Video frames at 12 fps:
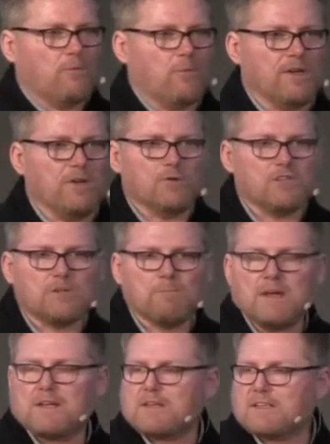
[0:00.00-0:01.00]
when you
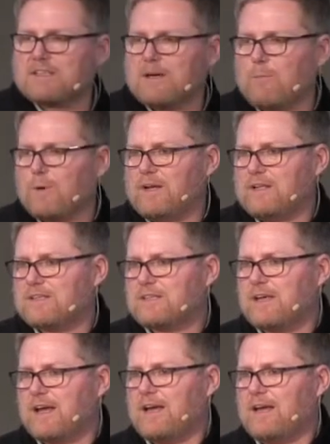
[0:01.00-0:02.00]
speak to someone and
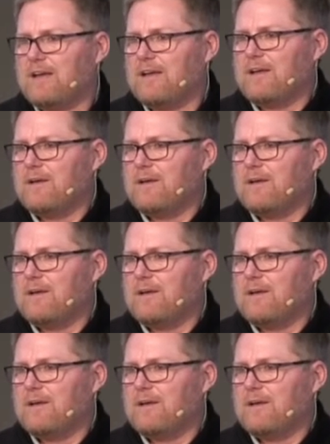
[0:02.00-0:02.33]
say,